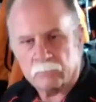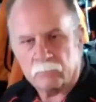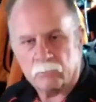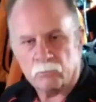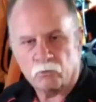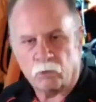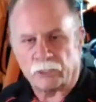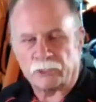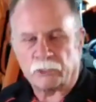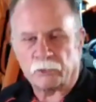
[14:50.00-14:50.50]

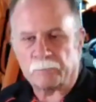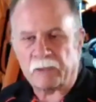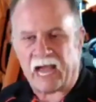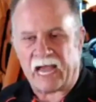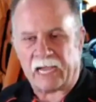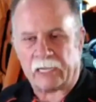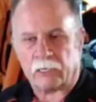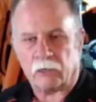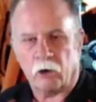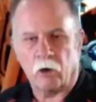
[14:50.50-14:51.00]
when you're
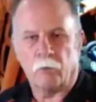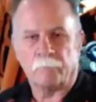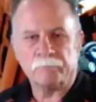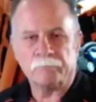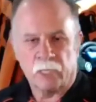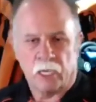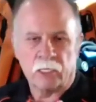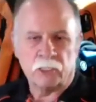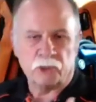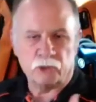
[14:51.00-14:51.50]
back home,
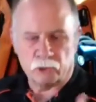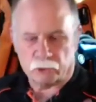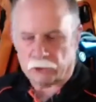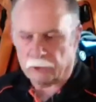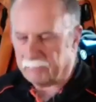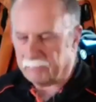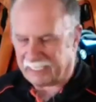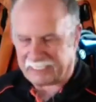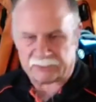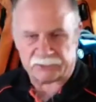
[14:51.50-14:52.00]
you
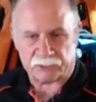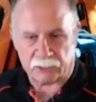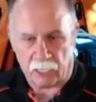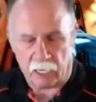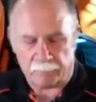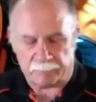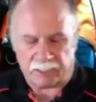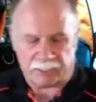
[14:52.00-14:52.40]
can mix it up.